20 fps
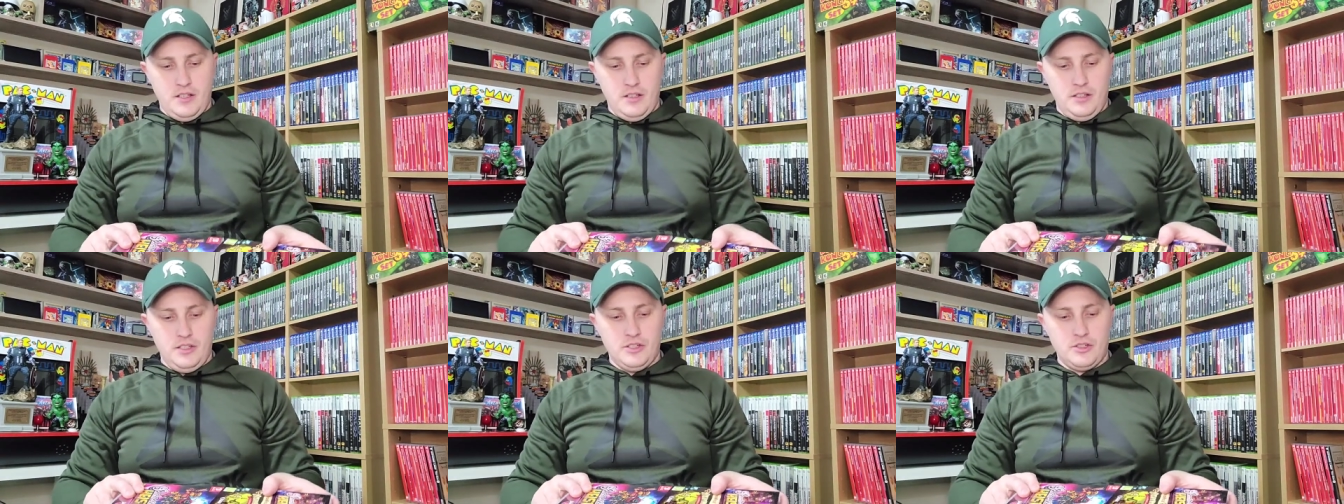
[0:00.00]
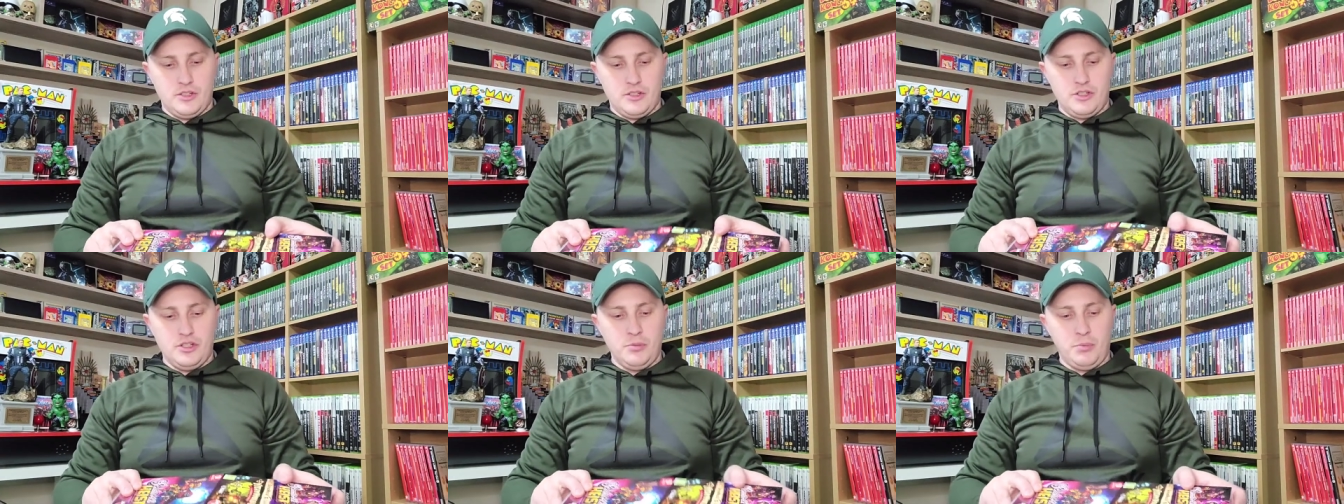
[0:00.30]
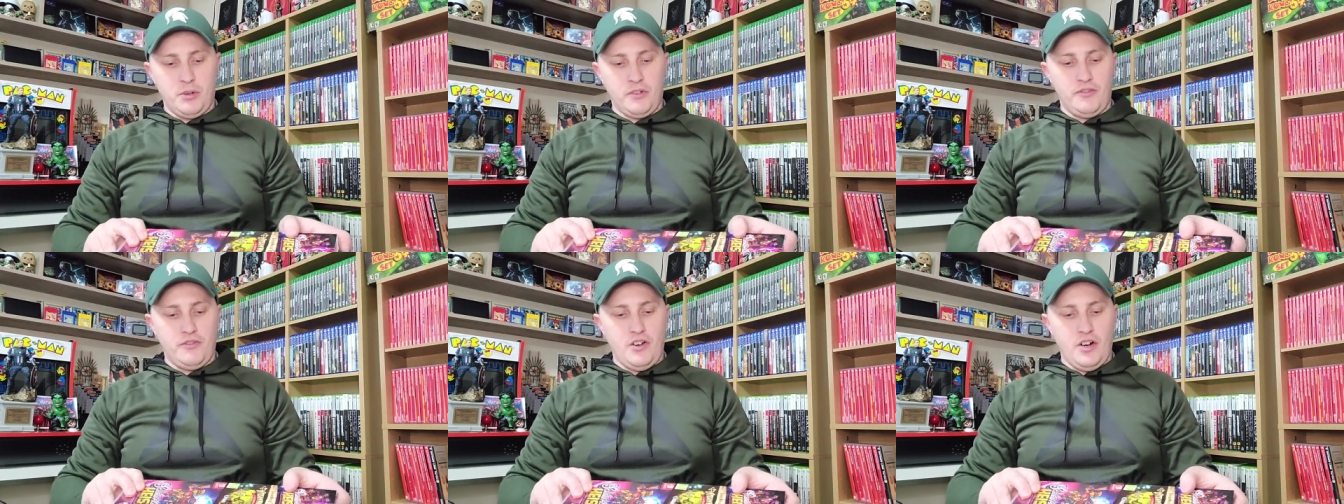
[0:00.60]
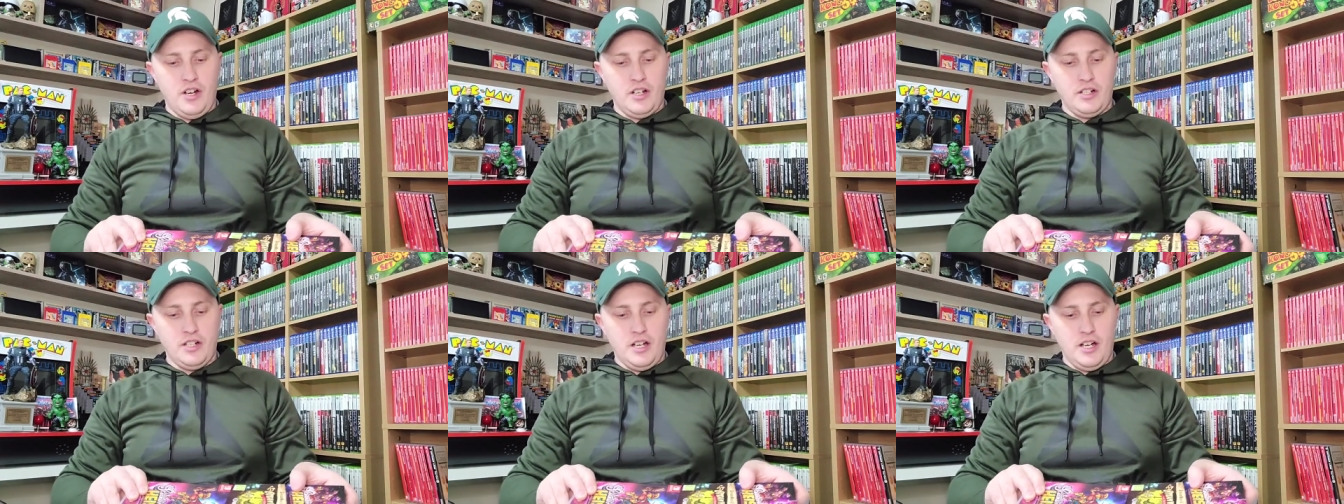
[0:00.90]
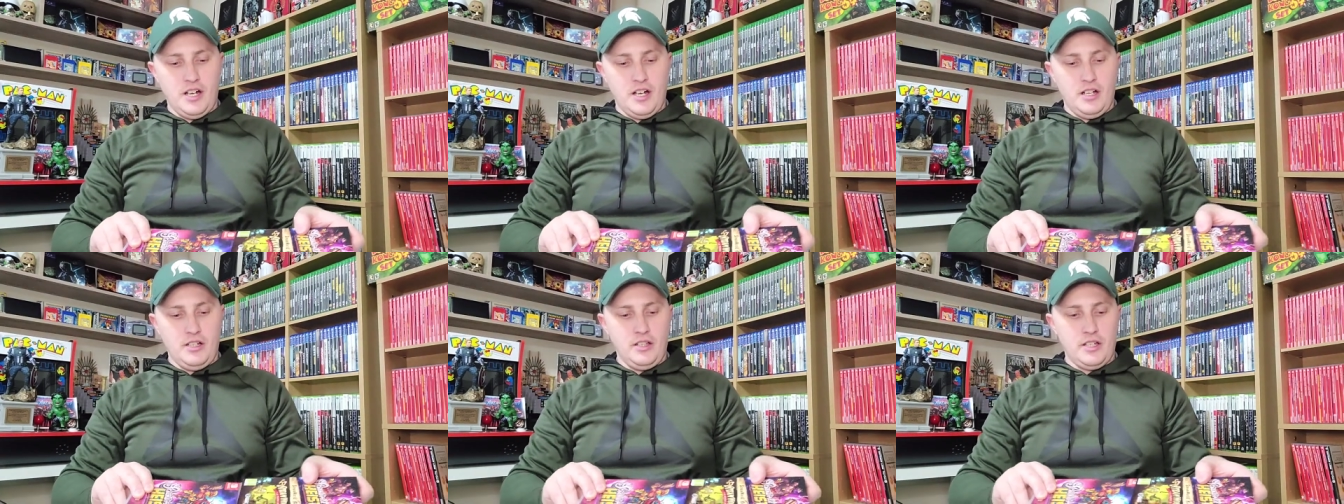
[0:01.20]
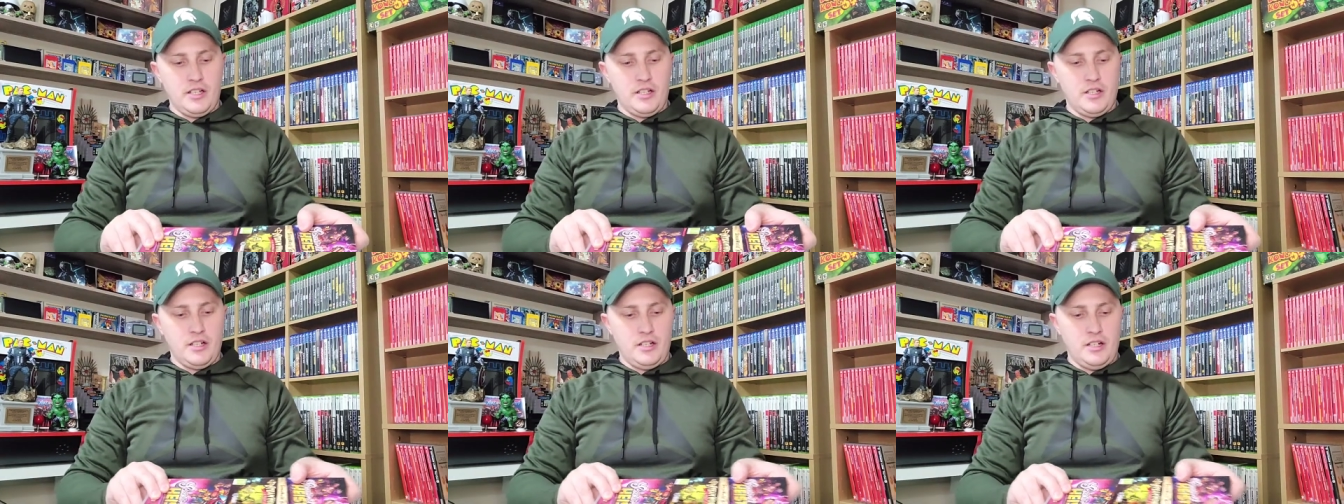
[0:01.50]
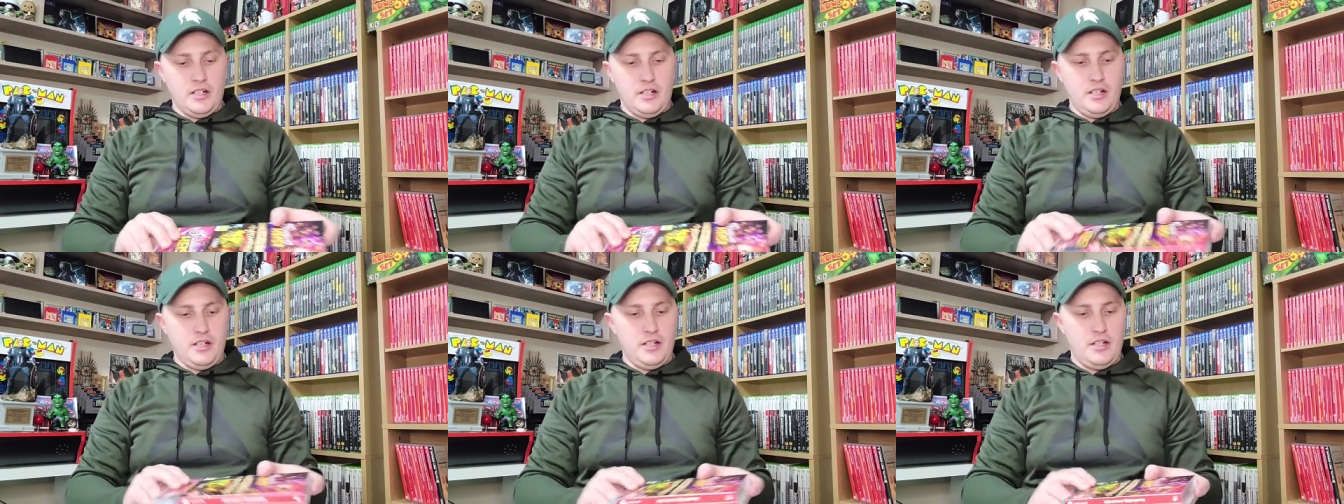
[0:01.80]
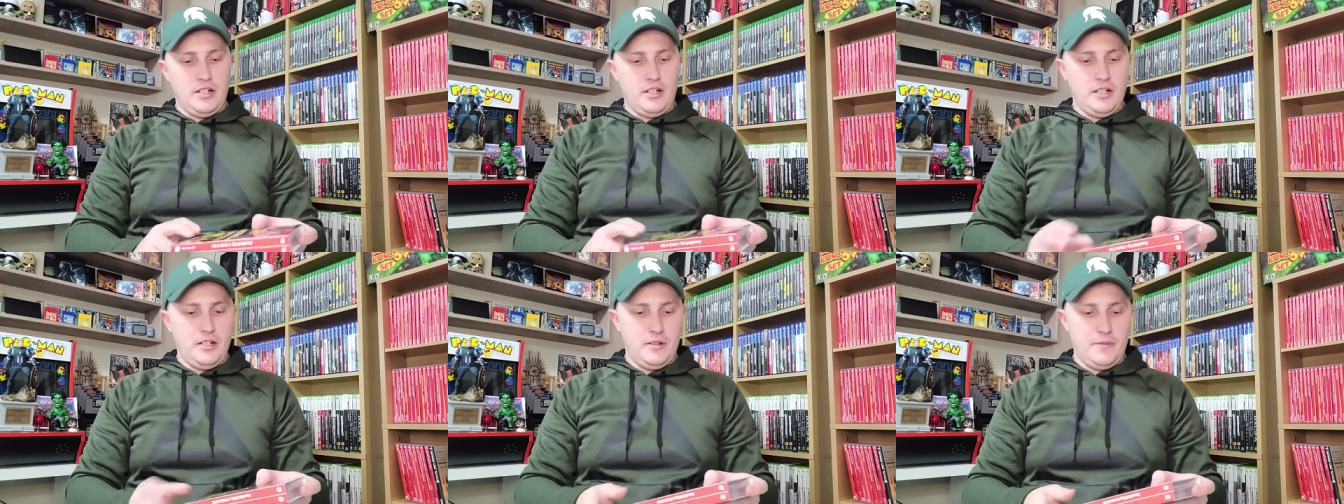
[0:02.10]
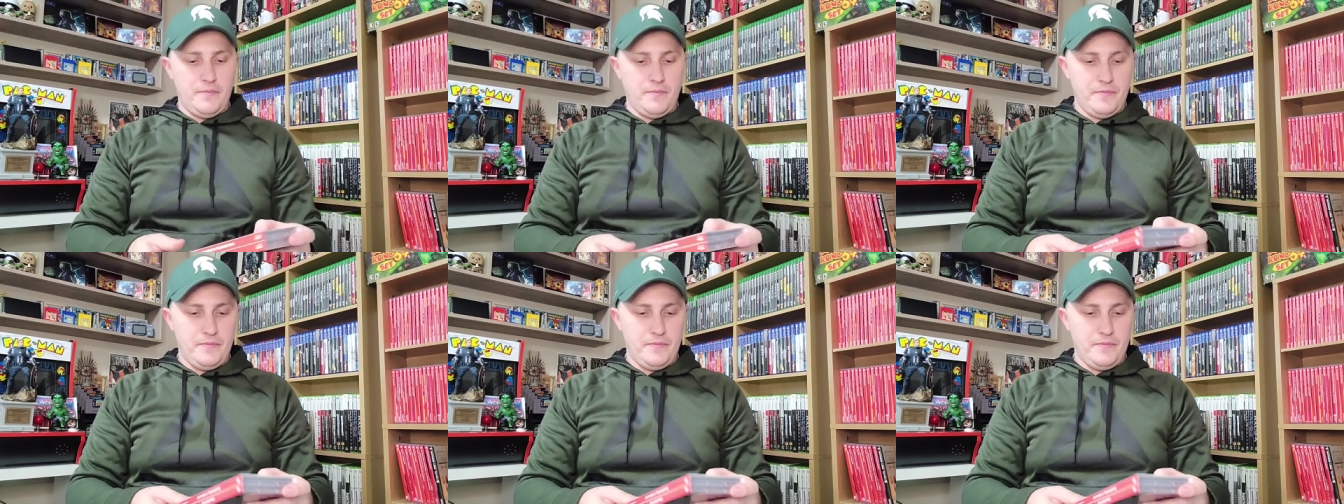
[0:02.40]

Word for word: these are super fun, uh, like, uh,